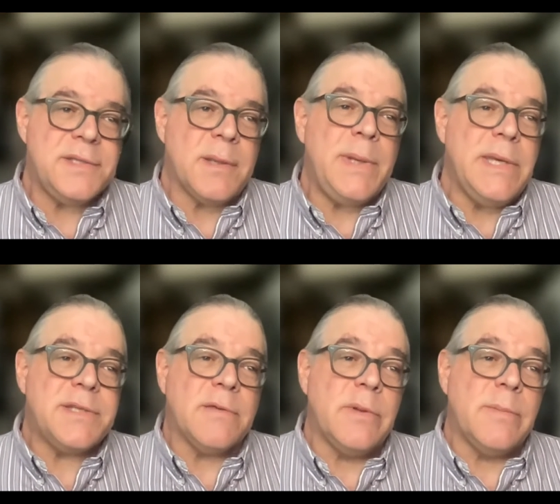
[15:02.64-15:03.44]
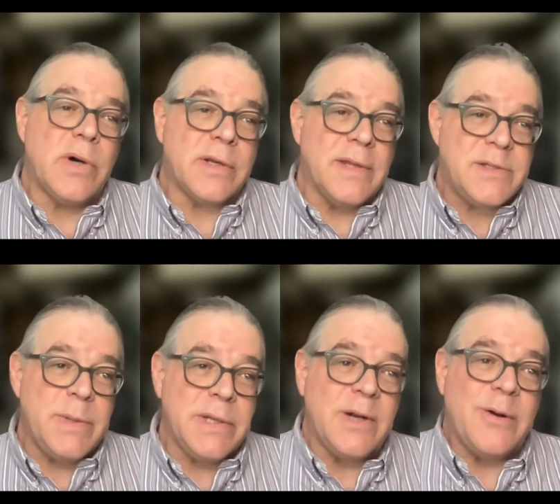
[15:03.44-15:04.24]
a piece of the book that's
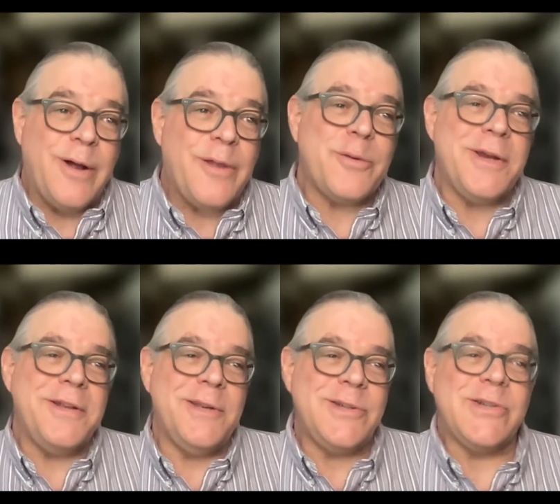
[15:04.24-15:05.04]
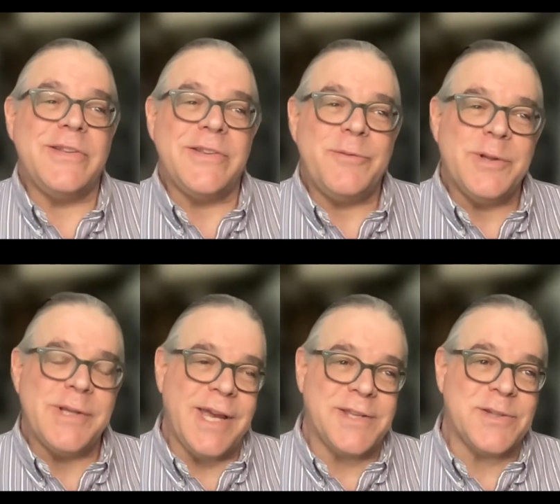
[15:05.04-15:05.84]
been in all three editions and
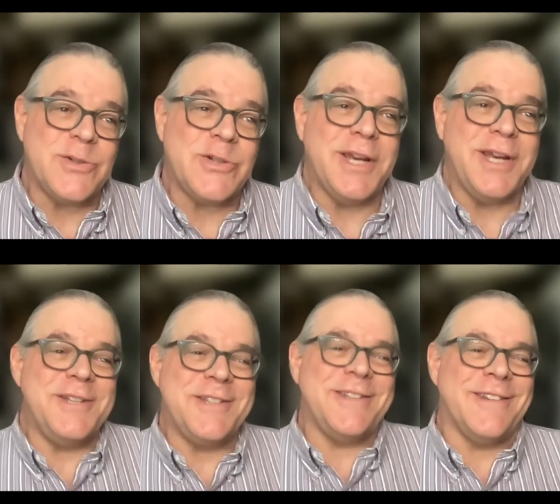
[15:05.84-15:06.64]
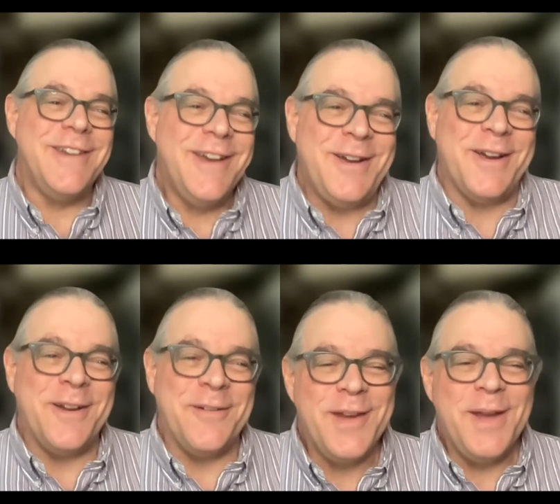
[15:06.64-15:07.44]
really hasn't changed
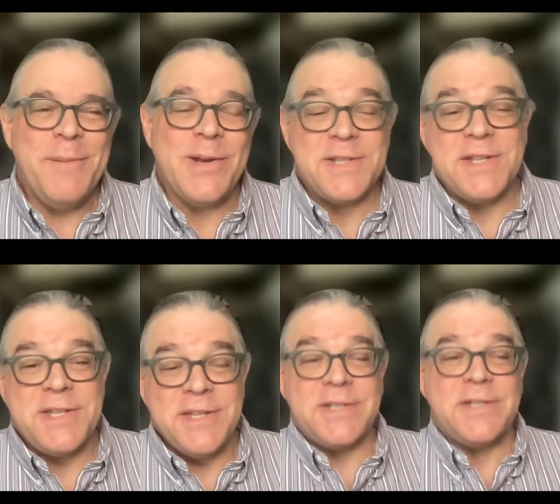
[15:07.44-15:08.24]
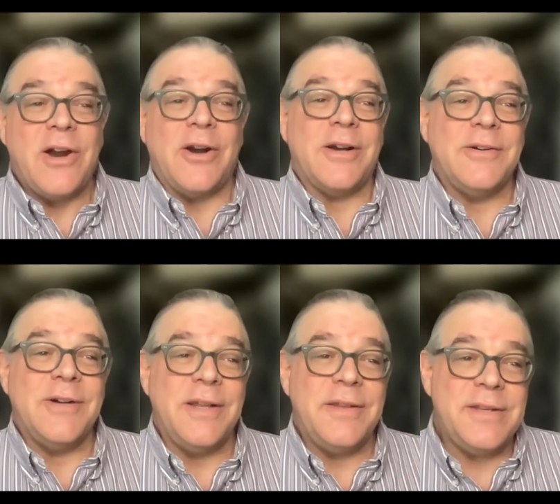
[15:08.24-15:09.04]
because it's historical.
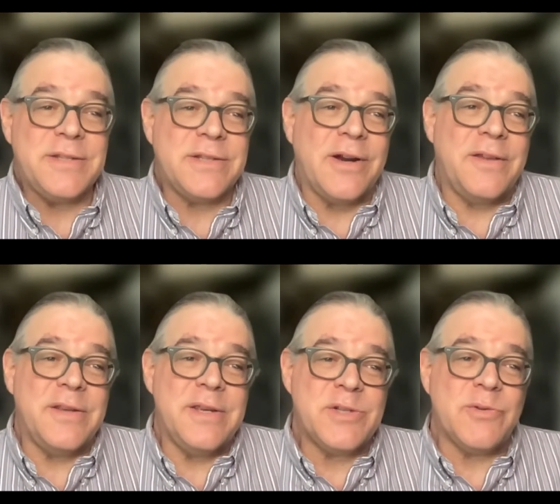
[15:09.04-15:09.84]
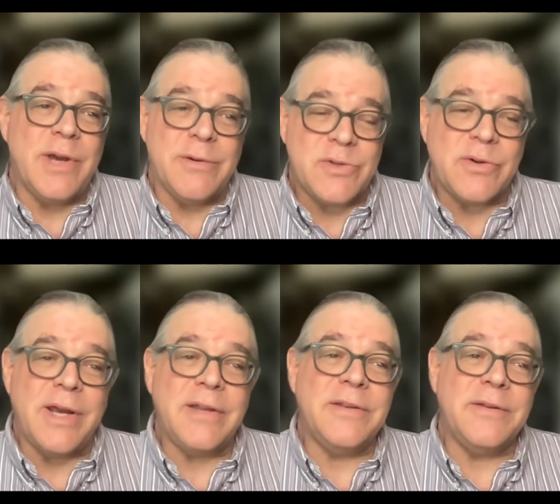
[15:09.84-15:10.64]
And the history I was
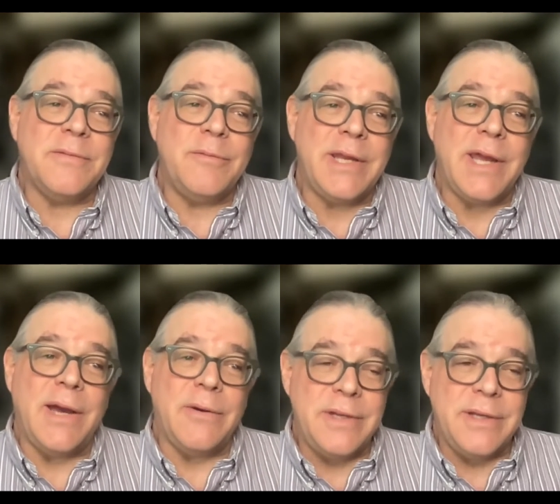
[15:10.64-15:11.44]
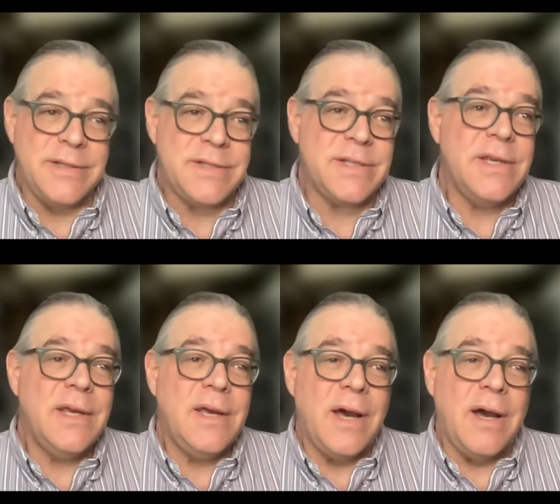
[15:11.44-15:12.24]
trying to recount is
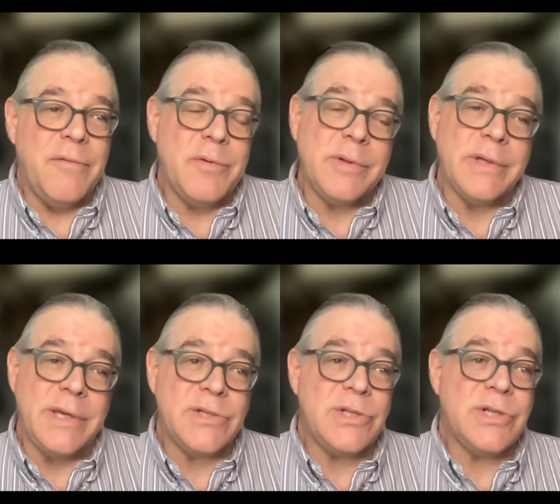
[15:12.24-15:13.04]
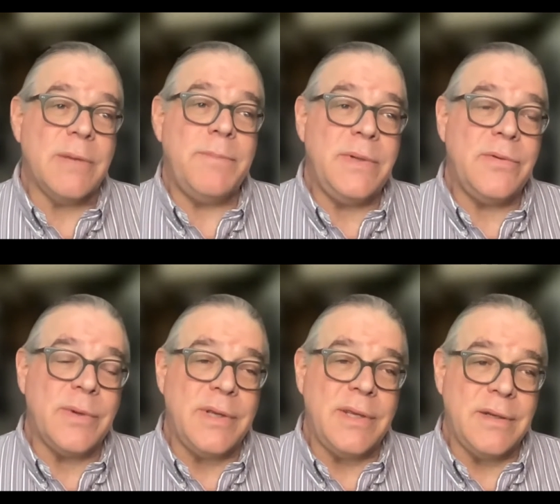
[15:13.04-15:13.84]
of the relationship
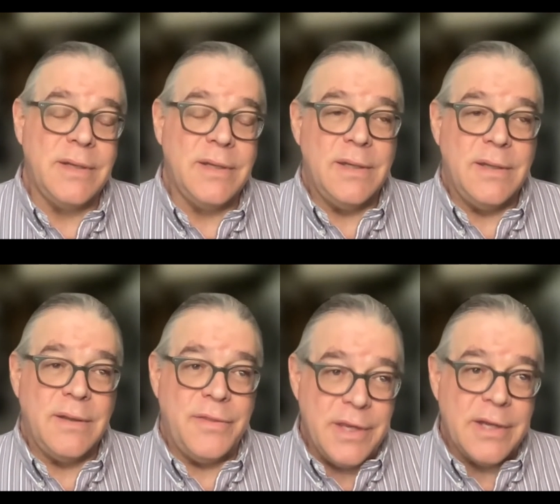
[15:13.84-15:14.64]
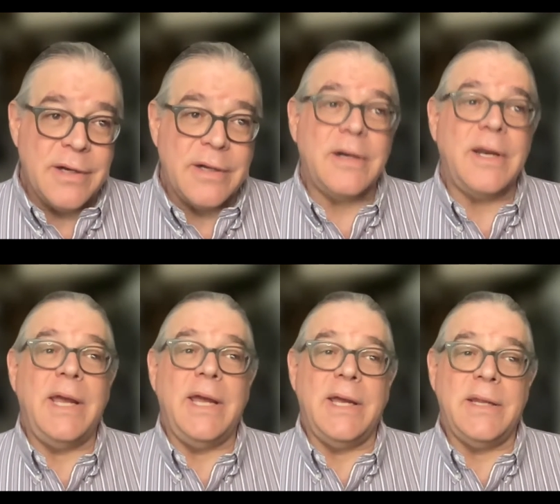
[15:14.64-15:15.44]
between theater
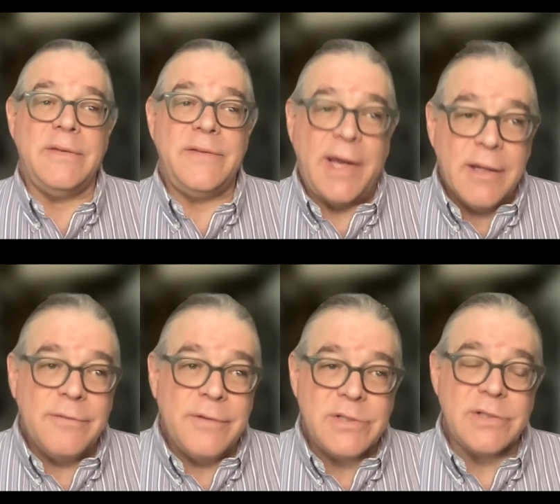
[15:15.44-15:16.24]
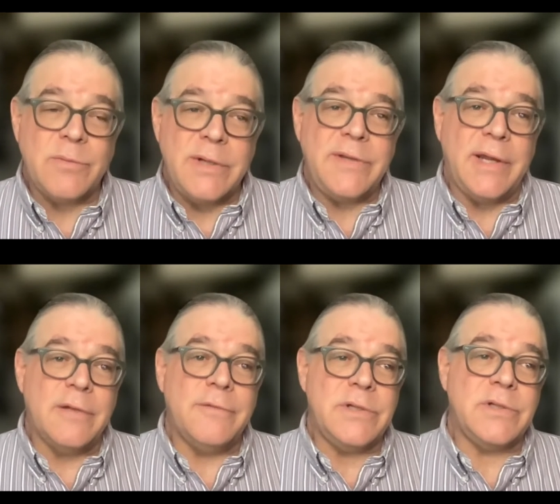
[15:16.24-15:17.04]
and television when
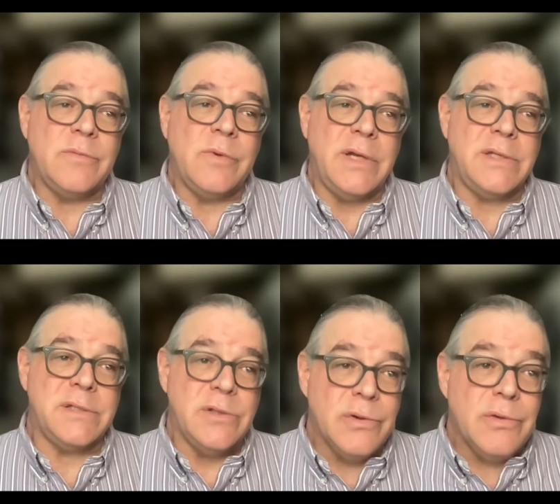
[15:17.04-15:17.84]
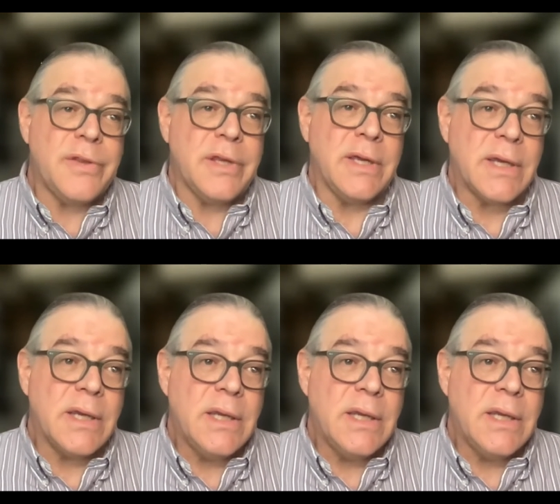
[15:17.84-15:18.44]
television was a new thing.